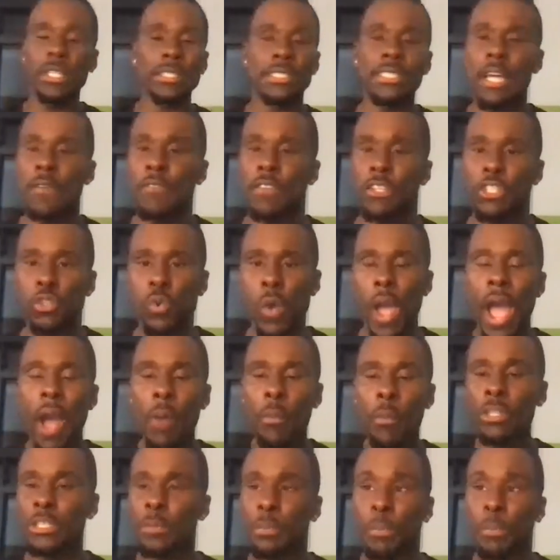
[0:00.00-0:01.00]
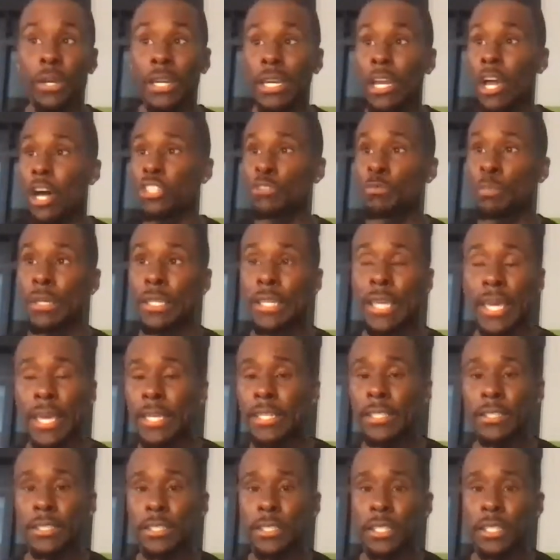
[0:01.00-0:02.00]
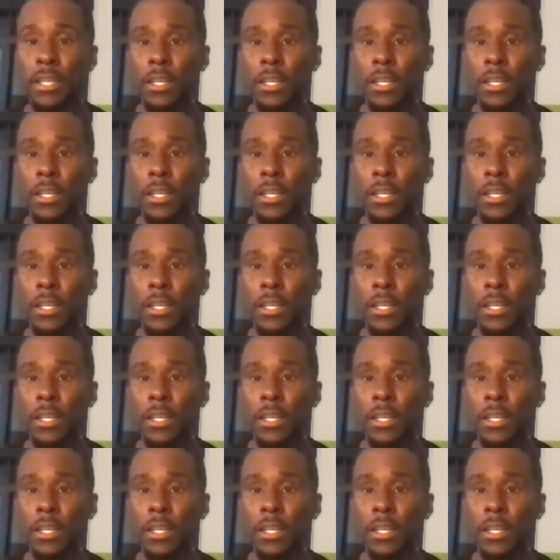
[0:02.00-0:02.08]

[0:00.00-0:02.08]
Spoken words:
72 hours, pre-launch begins.